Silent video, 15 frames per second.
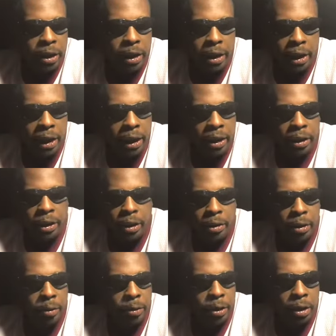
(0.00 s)
Indiana, so
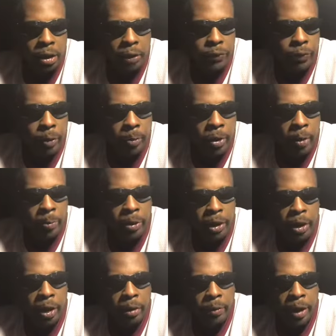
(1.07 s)
he was a good football
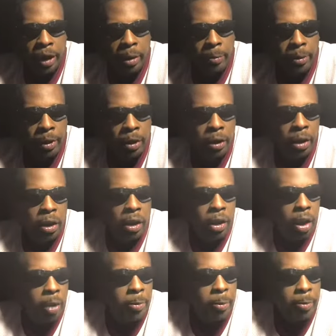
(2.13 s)
player already, but
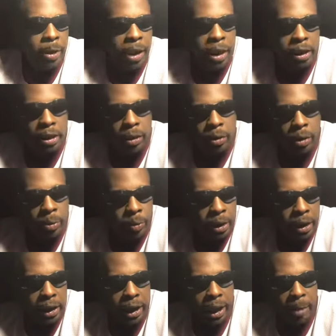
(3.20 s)
Urban Meyer told him when
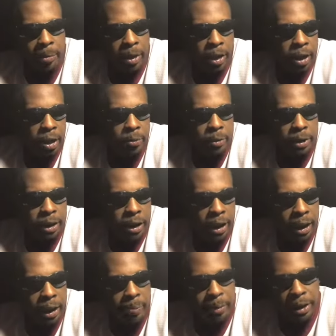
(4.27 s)
he came there, he was in
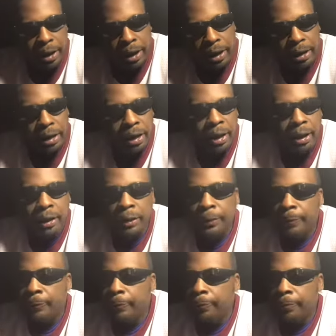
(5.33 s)
camp, he did his thing.
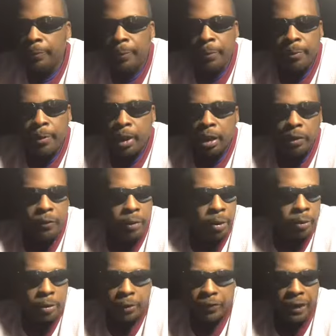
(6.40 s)
He
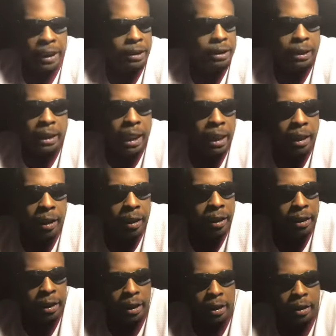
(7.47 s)
was the fastest guy there, he
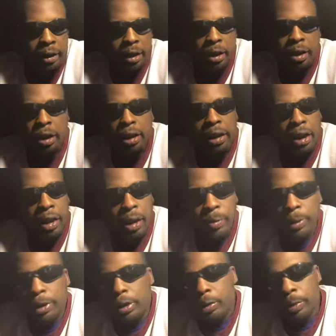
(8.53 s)
said. He said
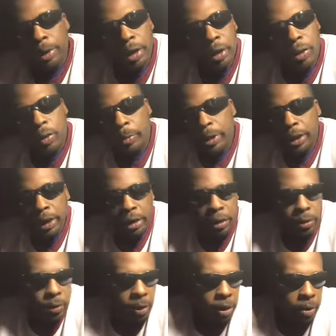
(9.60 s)
Urban told him to go home and catch
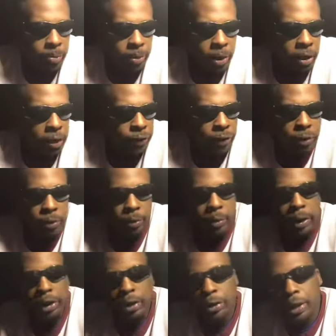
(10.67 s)
200 balls for 2
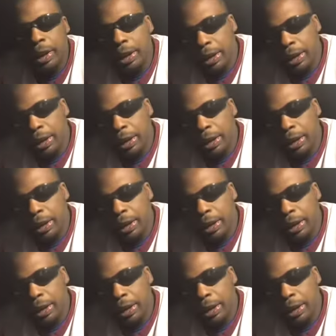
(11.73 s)
weeks straight.